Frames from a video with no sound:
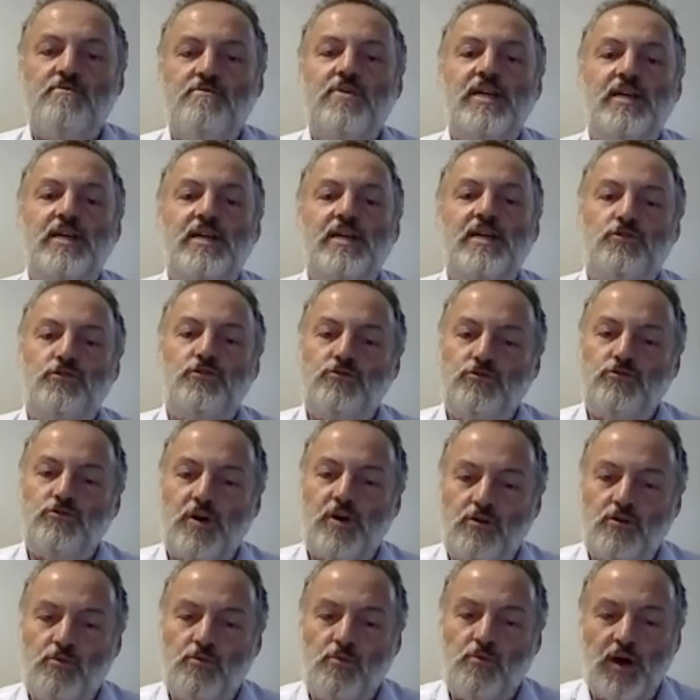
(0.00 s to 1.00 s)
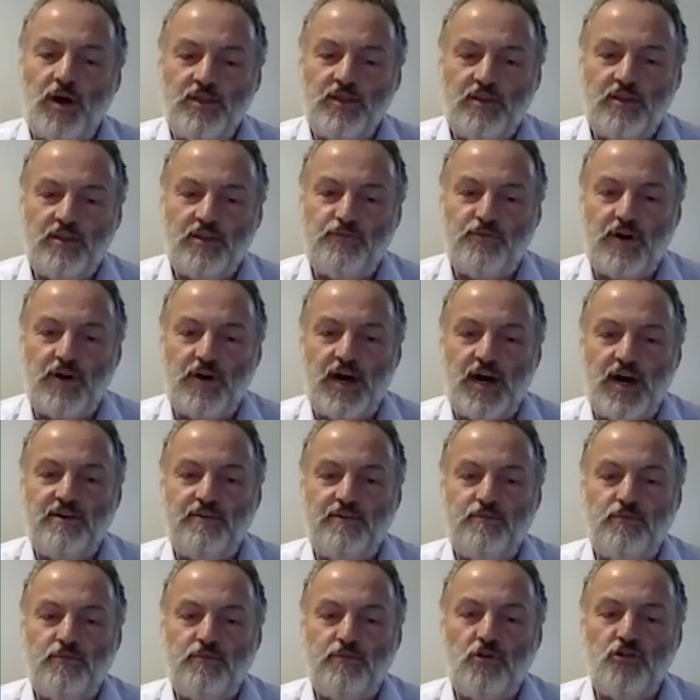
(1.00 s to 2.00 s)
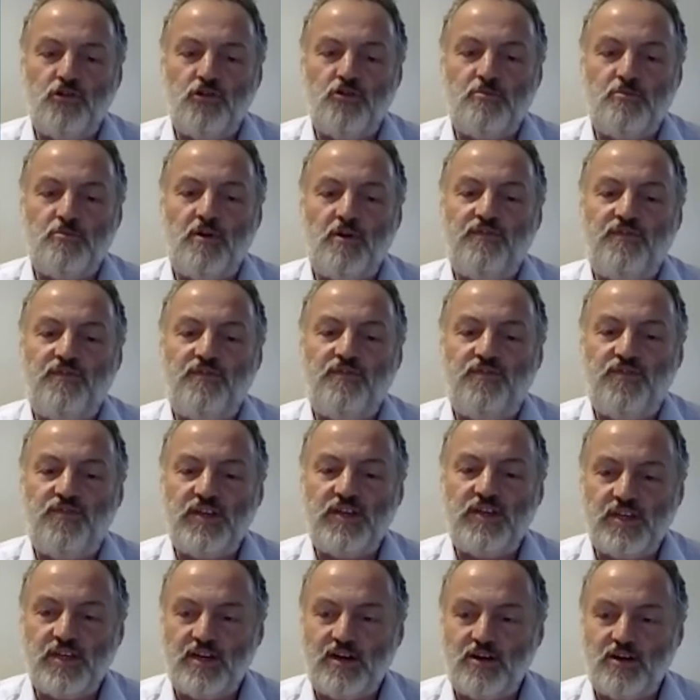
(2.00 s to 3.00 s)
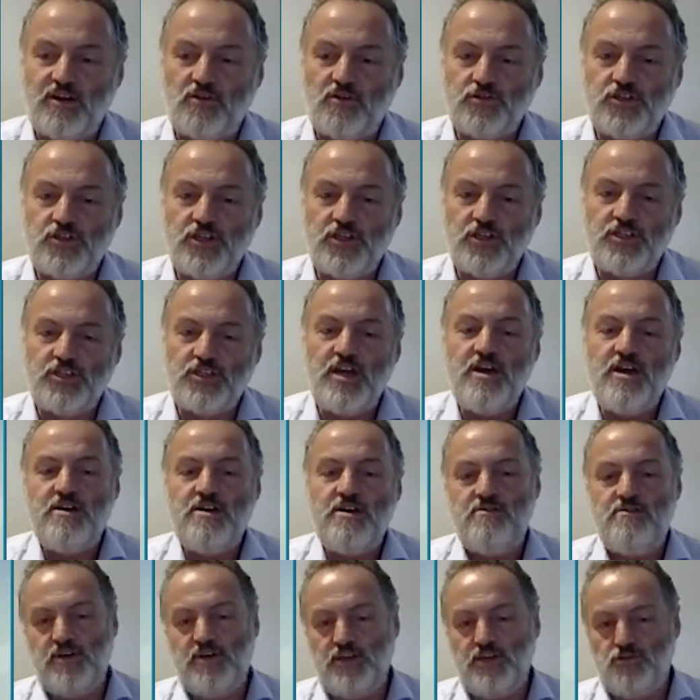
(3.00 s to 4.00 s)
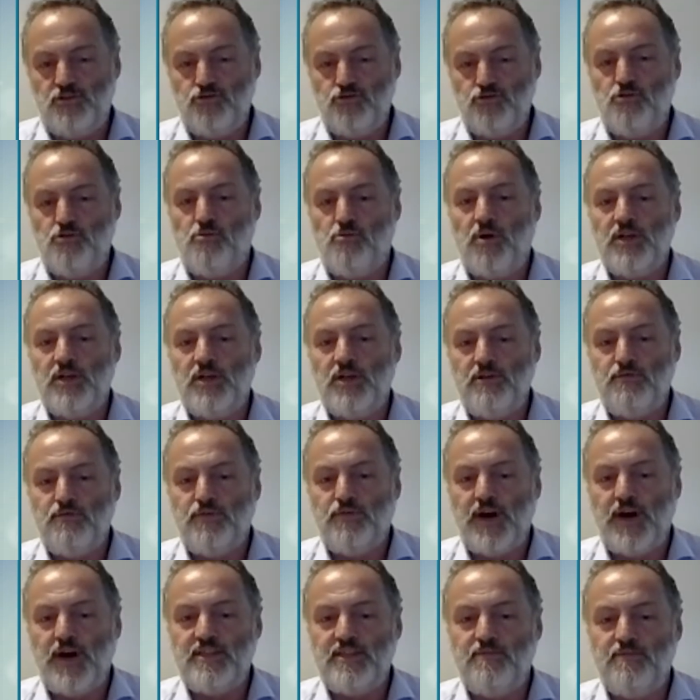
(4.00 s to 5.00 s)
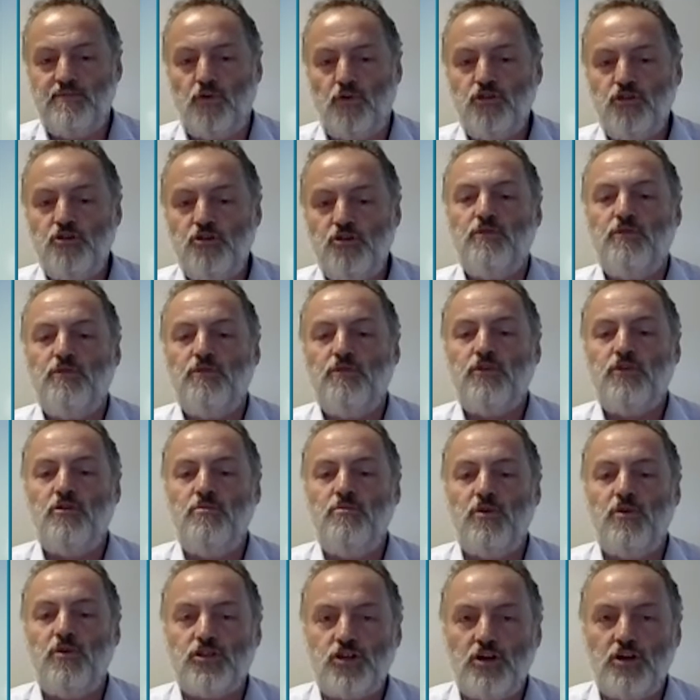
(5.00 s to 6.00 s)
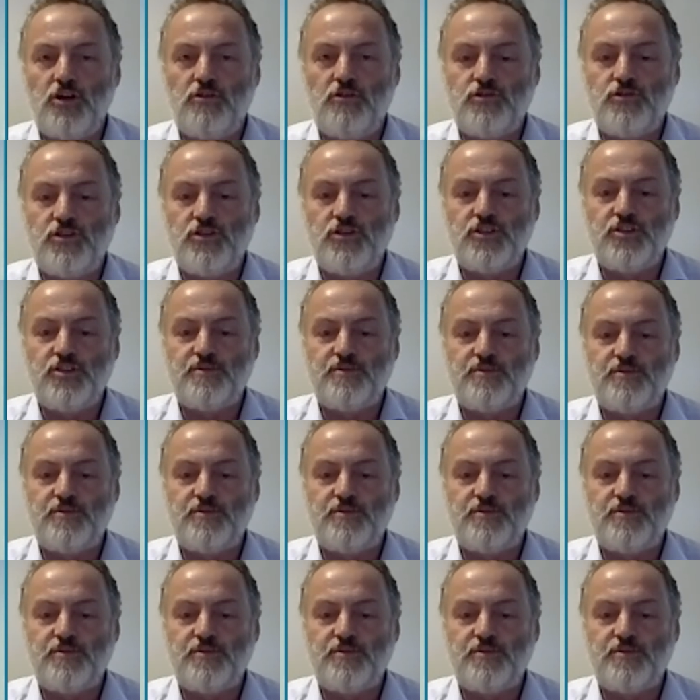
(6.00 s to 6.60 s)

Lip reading: need to quantify the volume of physical losses. We need to quantify the volume of commercial losses.